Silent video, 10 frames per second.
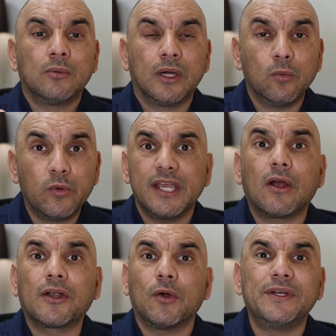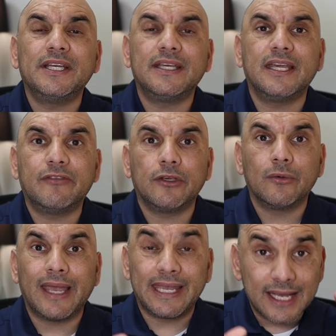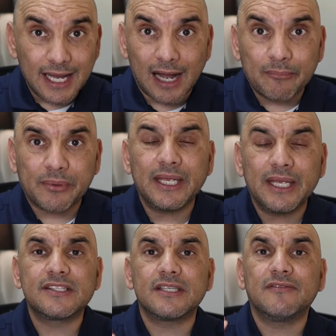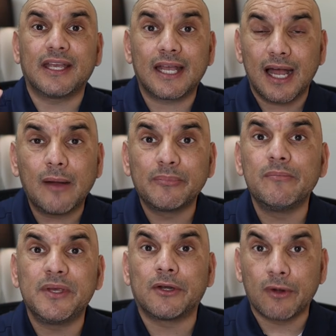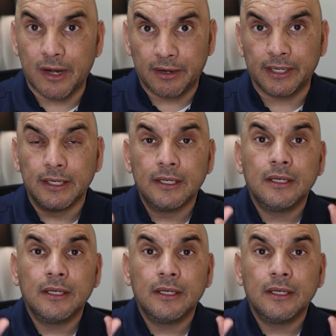Well, we are going to give you a comprehensive and complimentary